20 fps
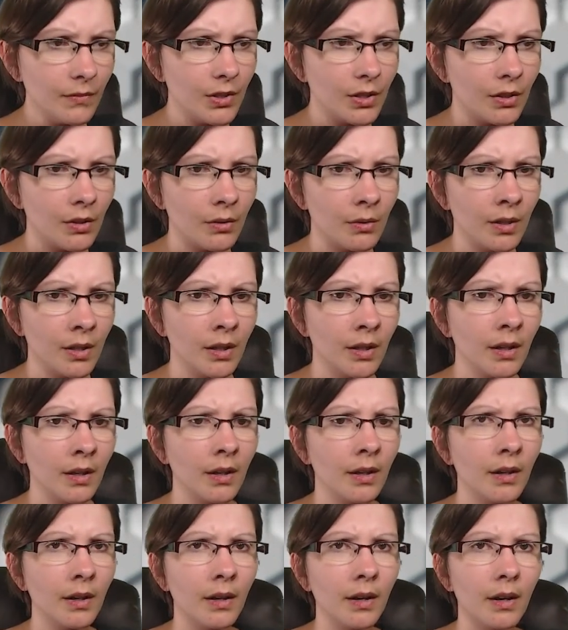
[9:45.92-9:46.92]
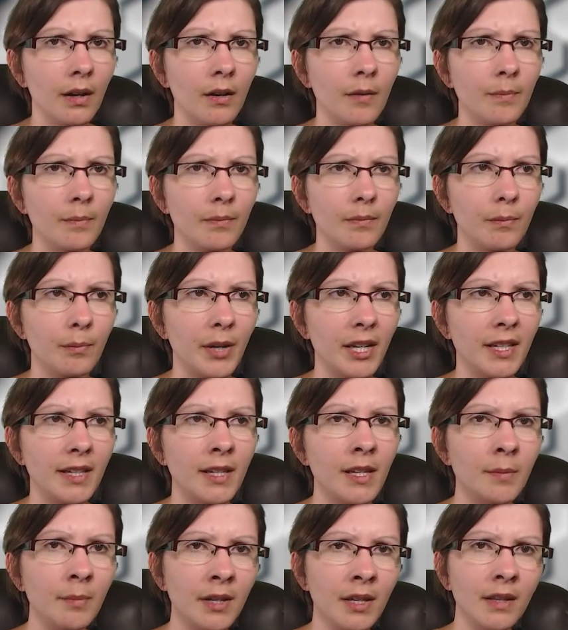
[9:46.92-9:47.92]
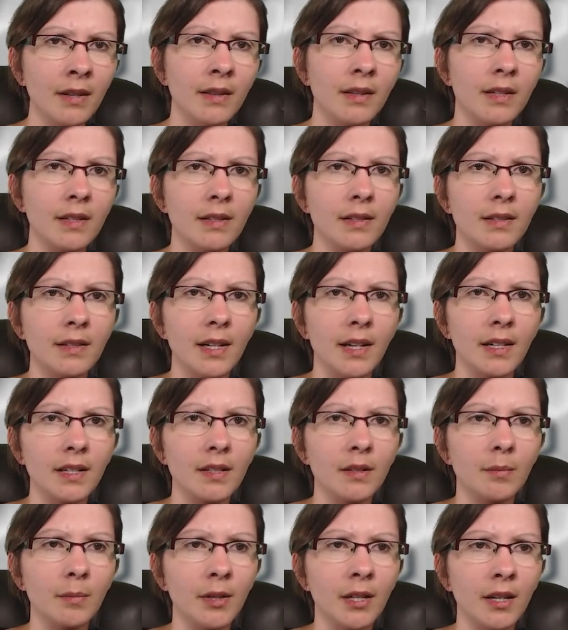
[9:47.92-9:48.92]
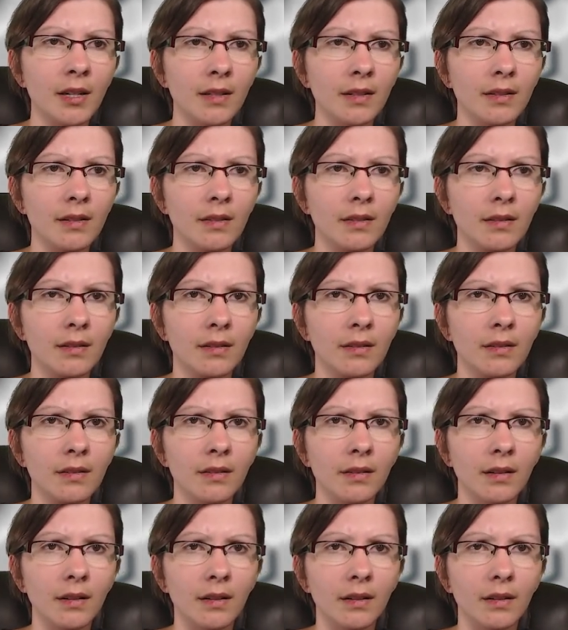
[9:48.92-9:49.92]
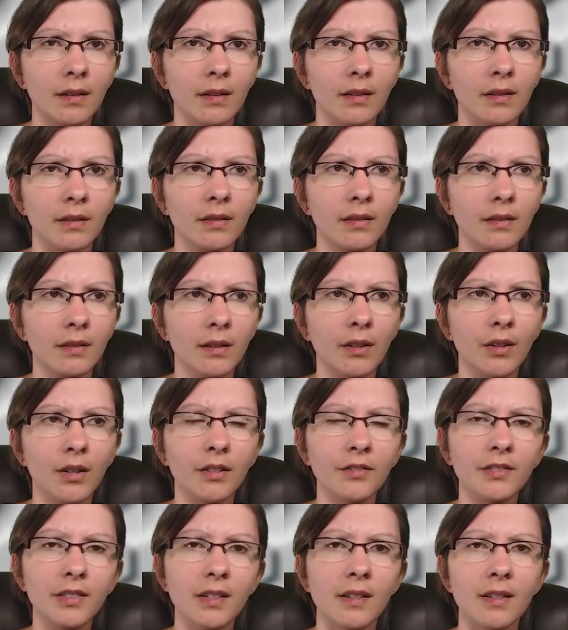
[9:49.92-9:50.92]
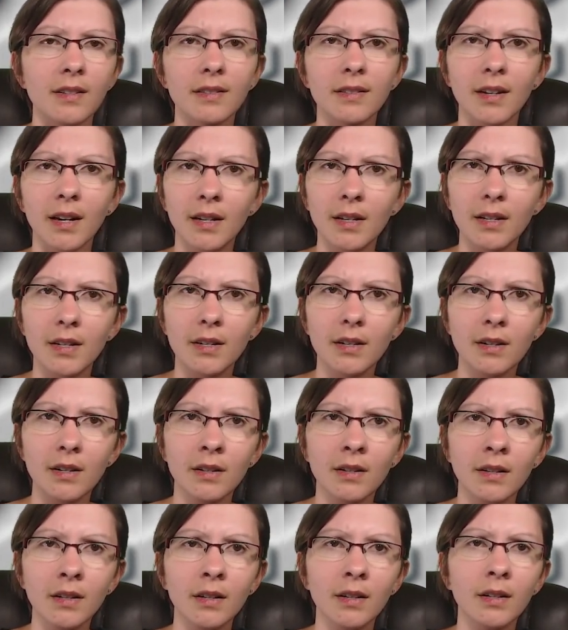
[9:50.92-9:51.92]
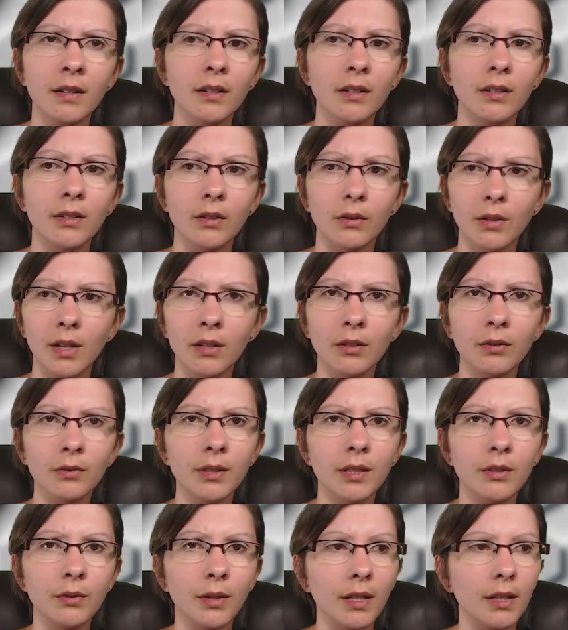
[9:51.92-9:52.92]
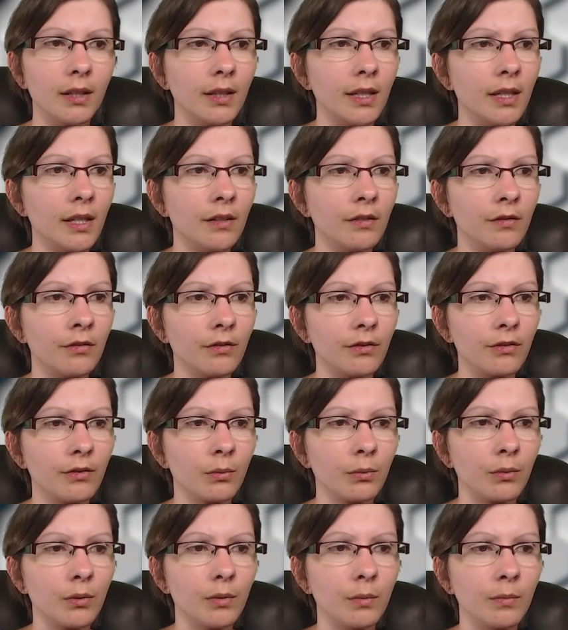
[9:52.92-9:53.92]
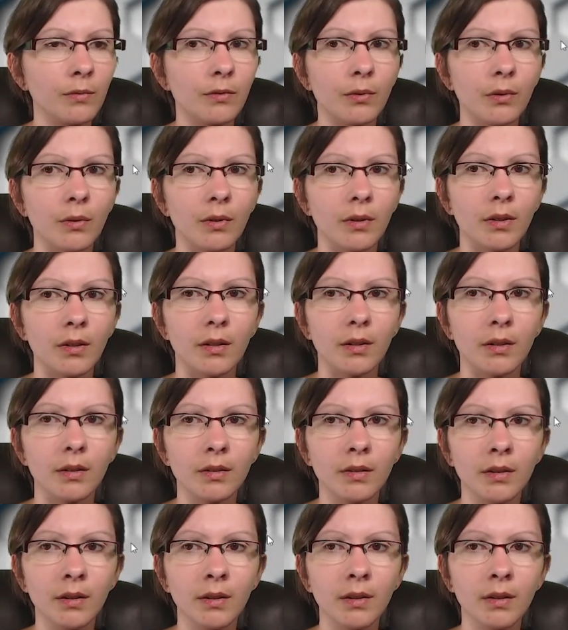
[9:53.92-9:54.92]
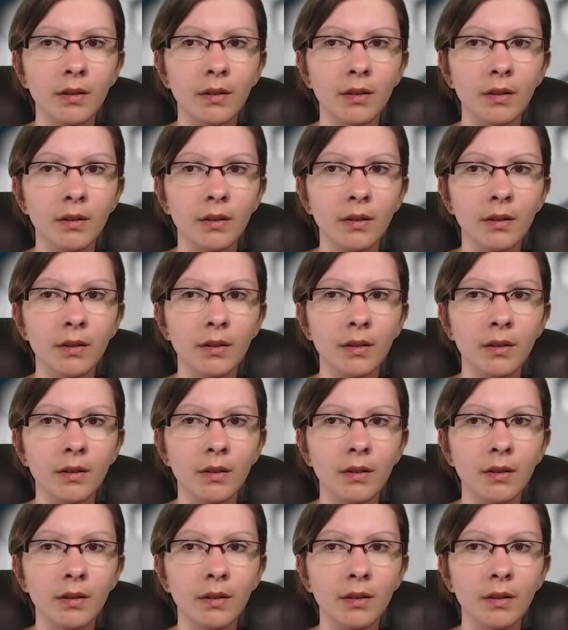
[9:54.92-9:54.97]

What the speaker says: So by keeping this text box off to the side here, not only do I leave room for